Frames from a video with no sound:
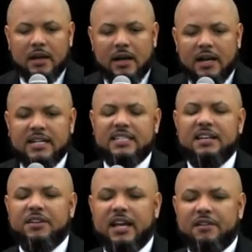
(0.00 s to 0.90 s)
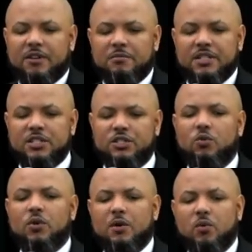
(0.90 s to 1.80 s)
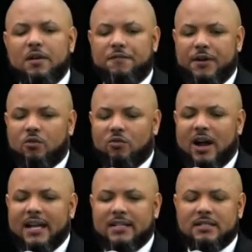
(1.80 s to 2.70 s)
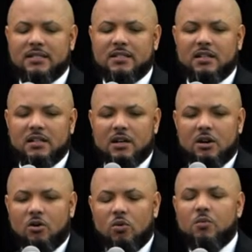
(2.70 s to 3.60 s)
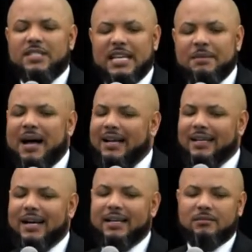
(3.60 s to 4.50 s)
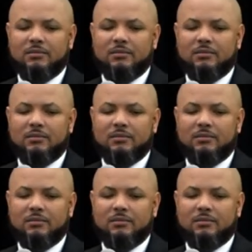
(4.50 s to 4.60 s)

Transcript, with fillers: Need to deviate from just doing what felt right, what was in my gut.